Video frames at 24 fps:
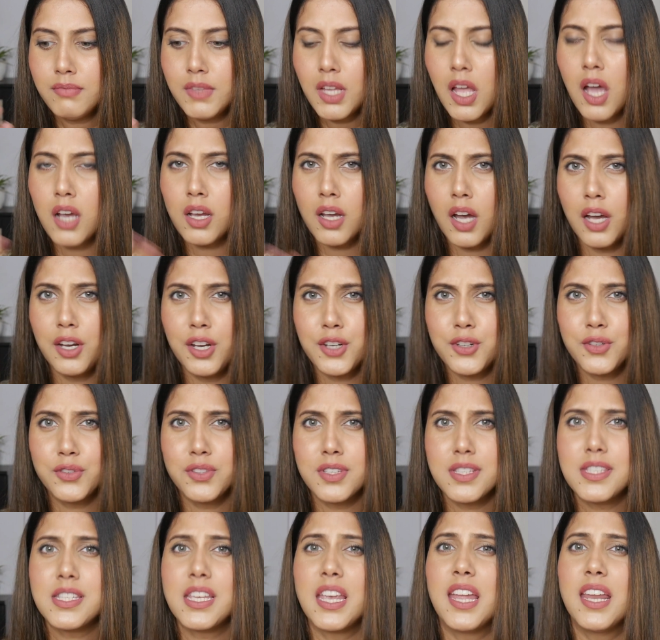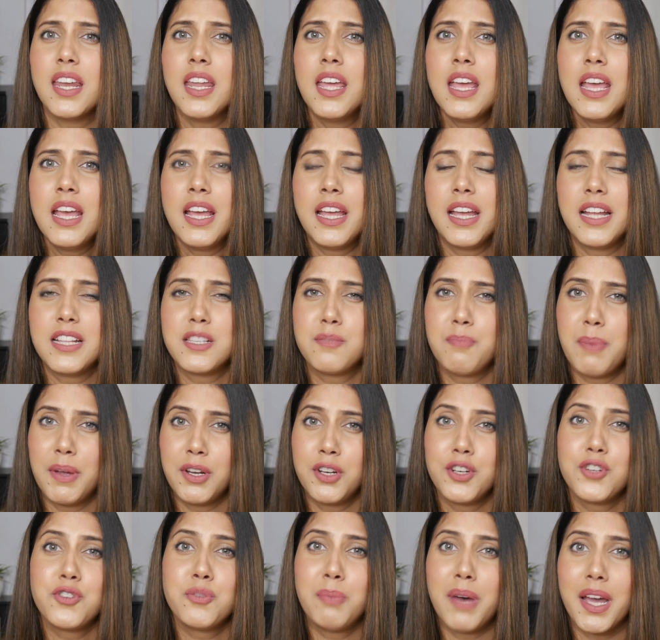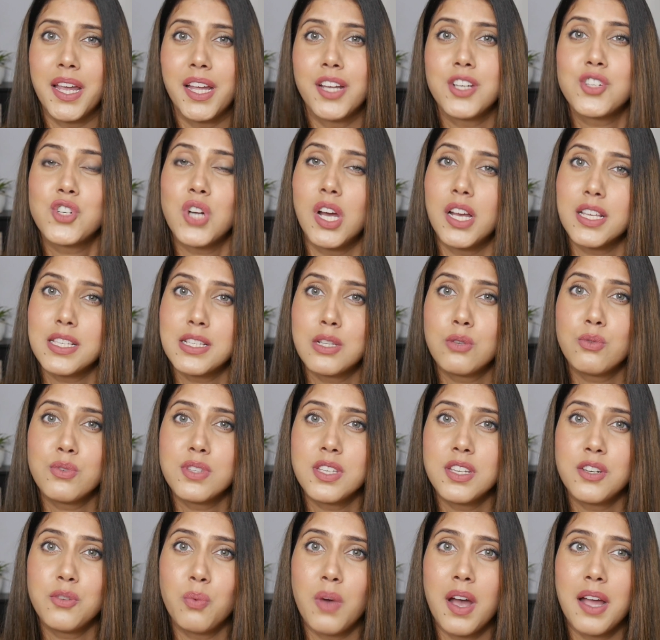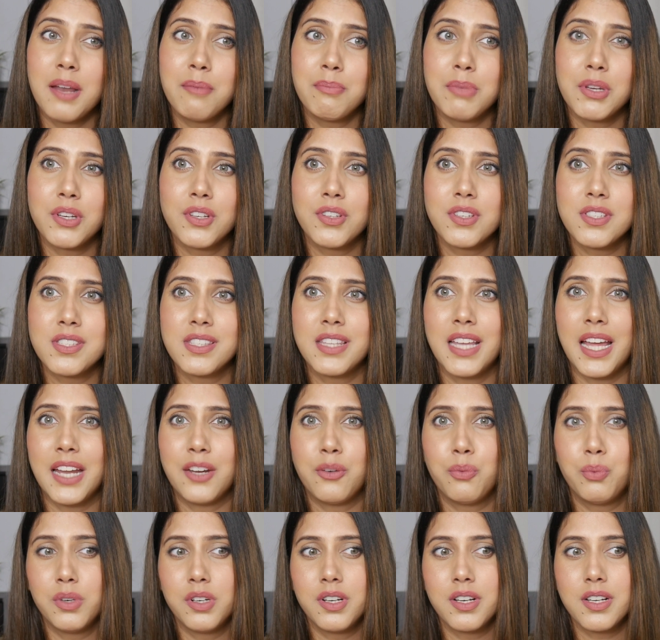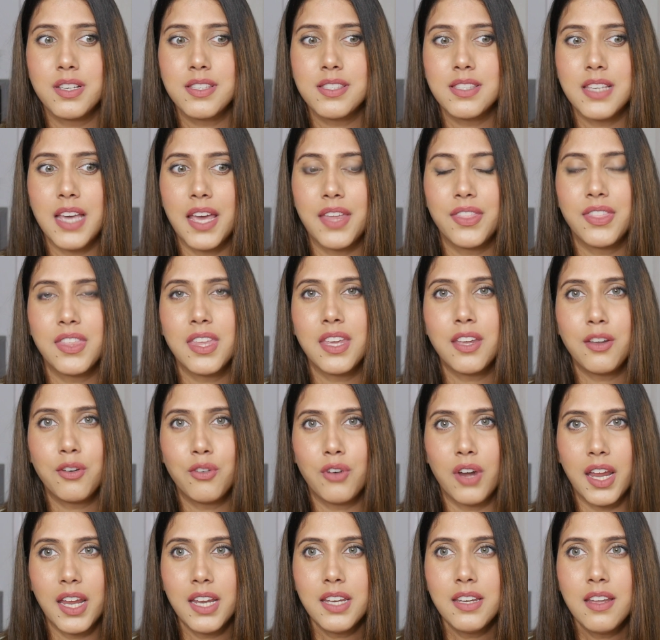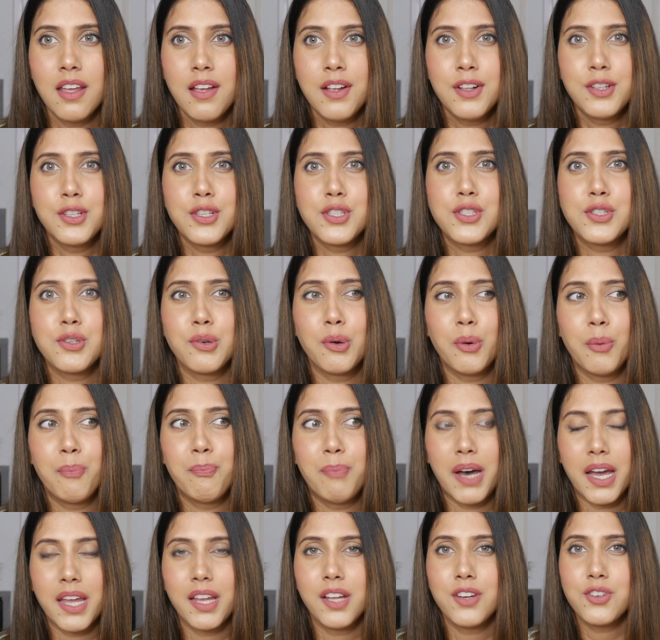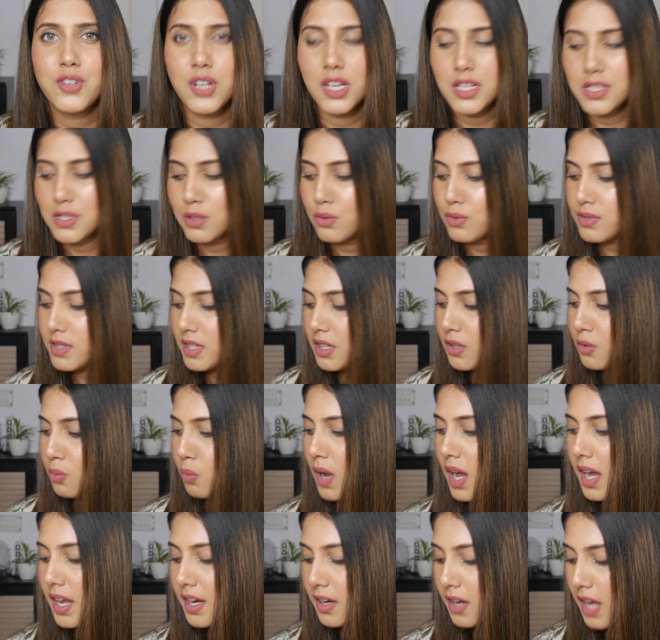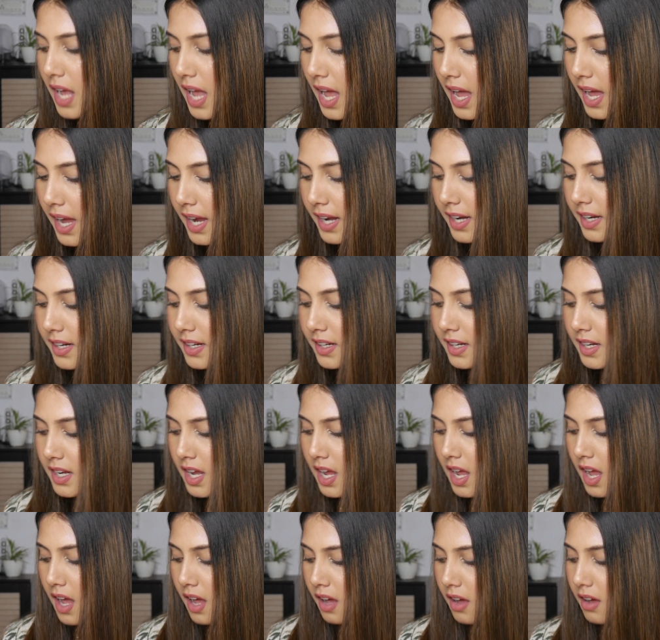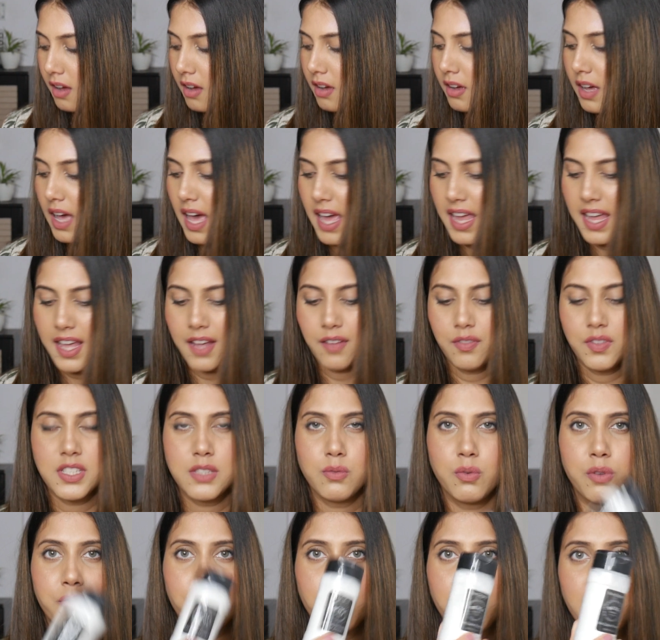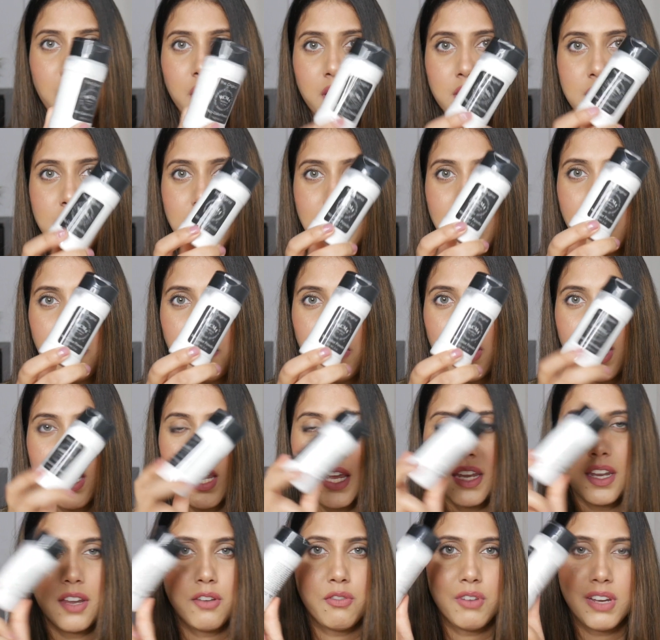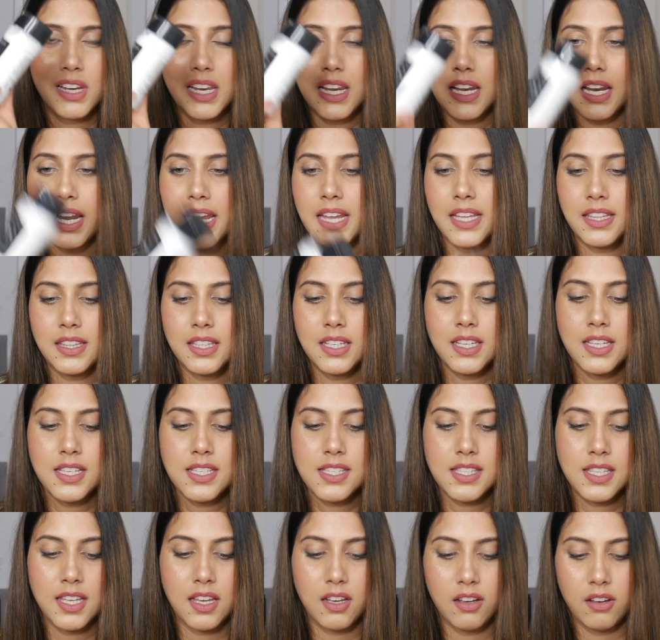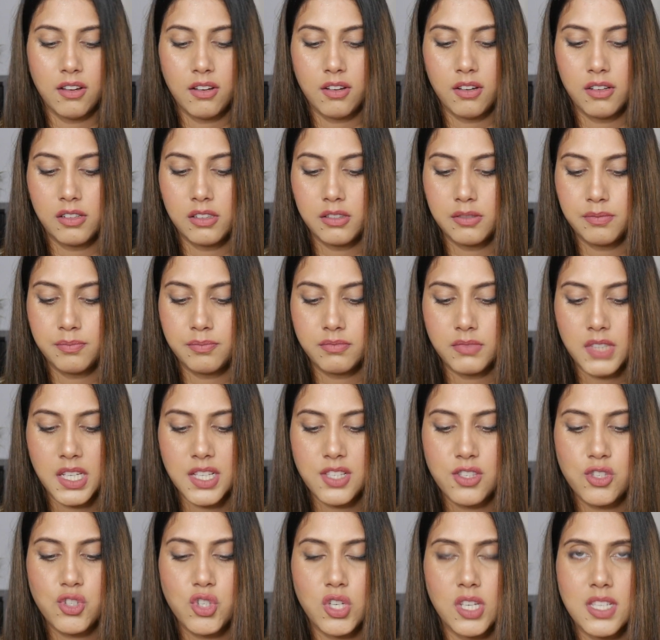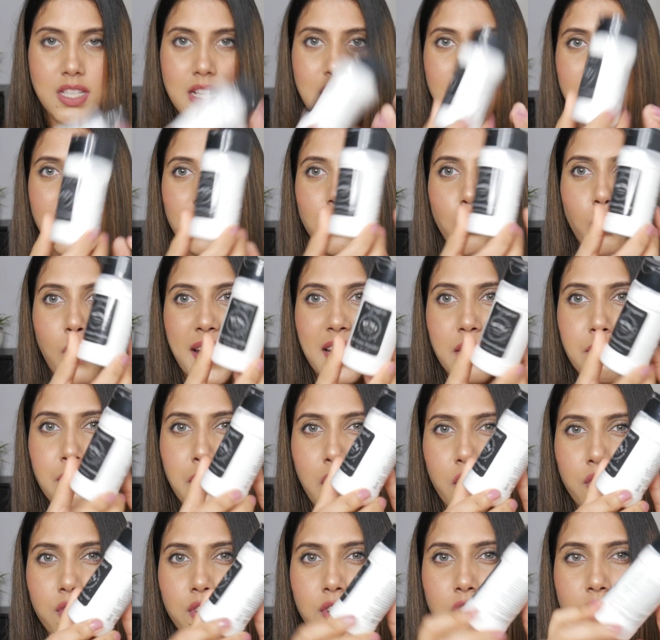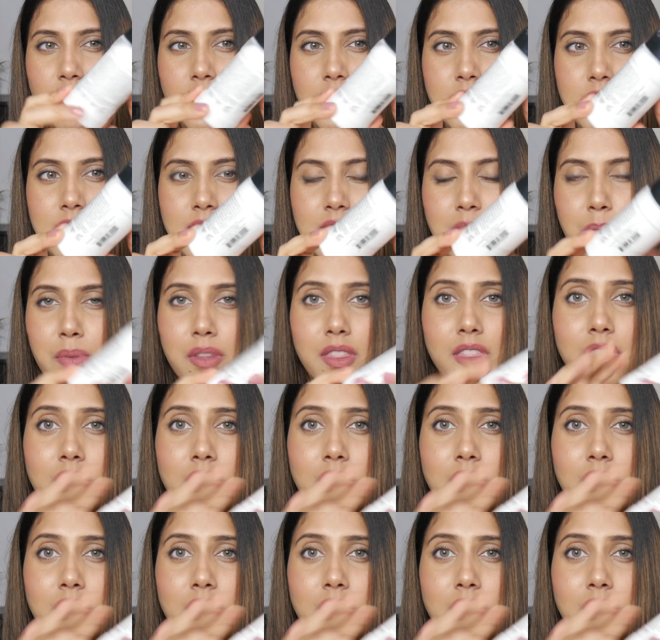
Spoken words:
a color to the skin. It's better to buy a translucent one because that works, I think, great. So buy a translucent one, and I have this one from RCMA and I really like this. It's just like a white powder, you can see, but